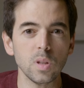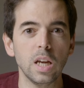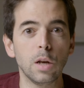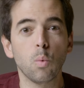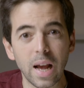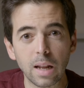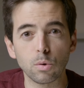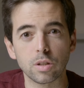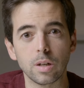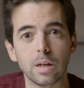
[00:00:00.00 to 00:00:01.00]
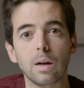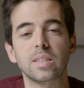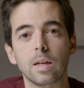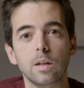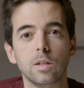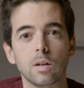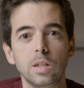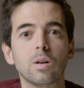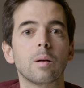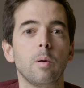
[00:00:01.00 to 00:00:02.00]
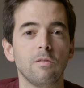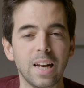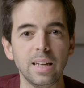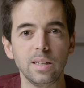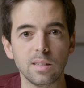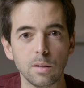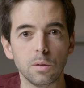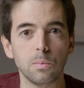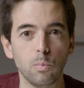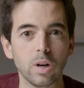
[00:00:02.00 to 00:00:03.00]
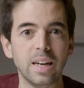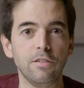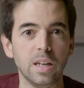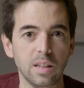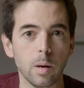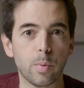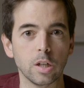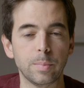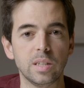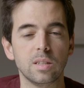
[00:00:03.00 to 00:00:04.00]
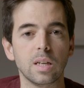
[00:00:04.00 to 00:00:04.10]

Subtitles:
And while I was there, I started talking to a couple of ladies that were living in the apartments,